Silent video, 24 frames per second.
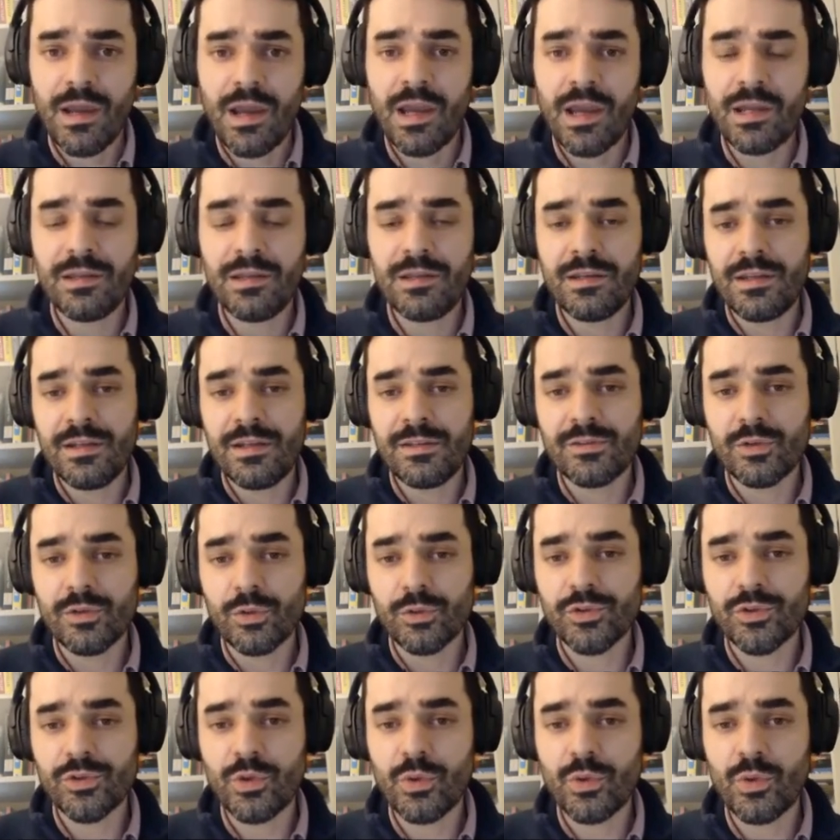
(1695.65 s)
And it's
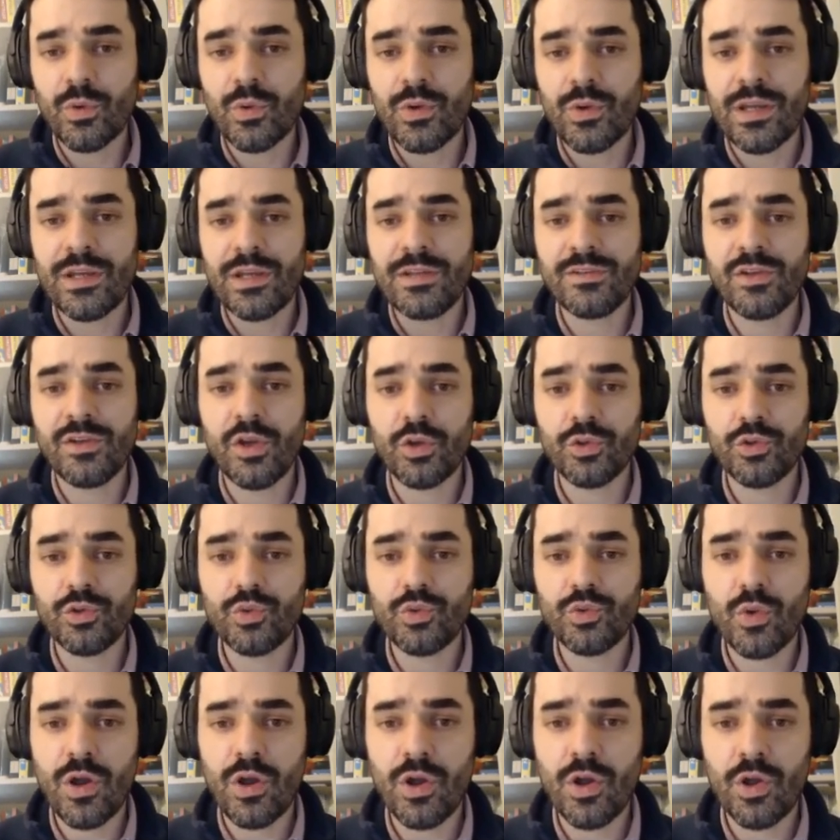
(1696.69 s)
also easier
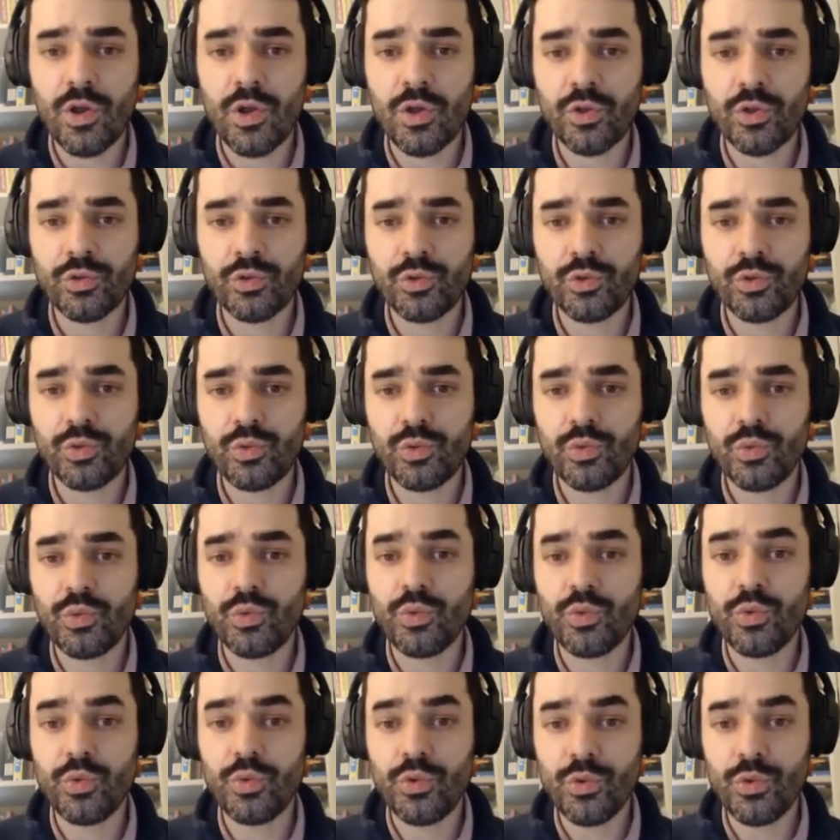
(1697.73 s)

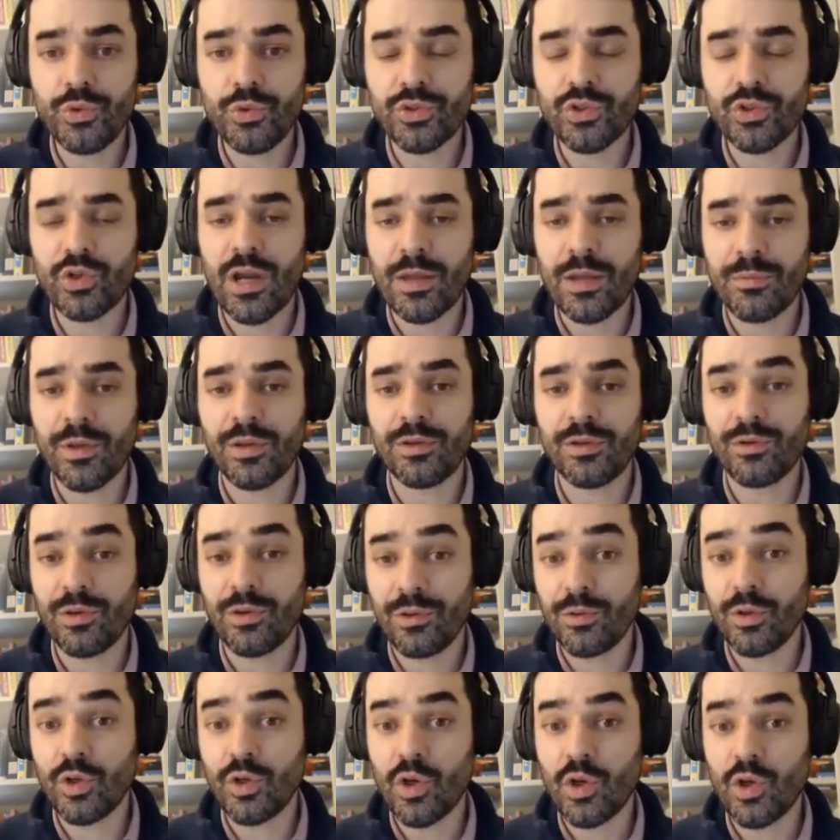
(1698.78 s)
to use
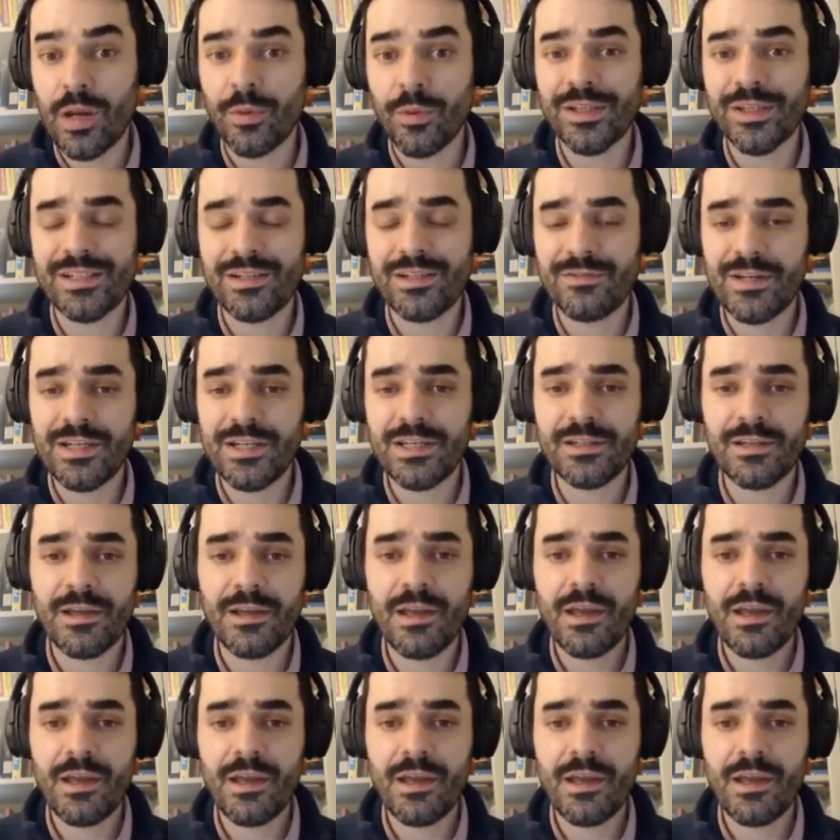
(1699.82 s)
collaboratively